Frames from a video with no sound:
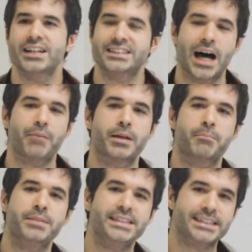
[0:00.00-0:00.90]

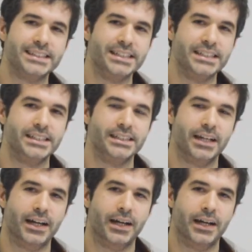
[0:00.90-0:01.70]
Tablet PC